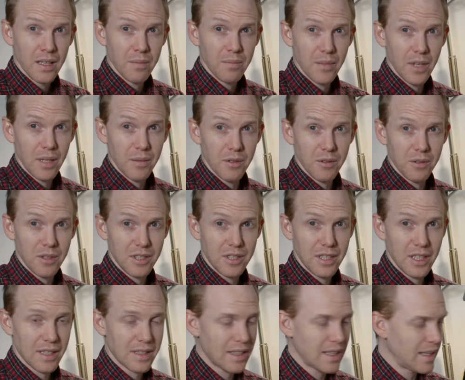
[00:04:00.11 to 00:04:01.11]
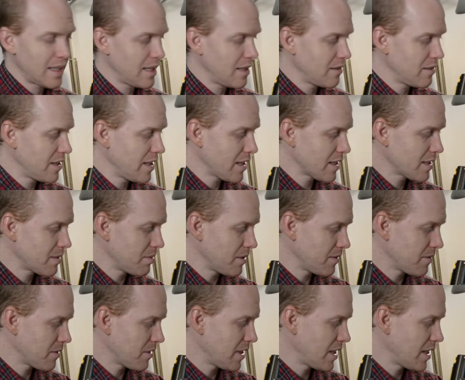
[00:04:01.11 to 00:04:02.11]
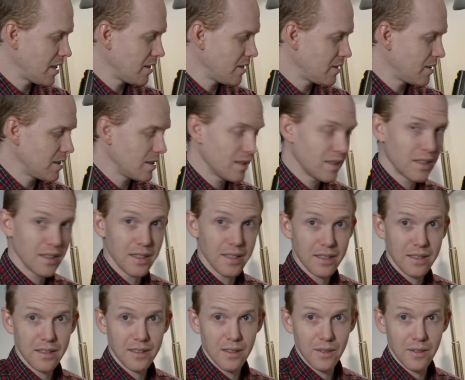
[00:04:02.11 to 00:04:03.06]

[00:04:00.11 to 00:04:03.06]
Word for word: maybe we'll check that out next, but for now, let's go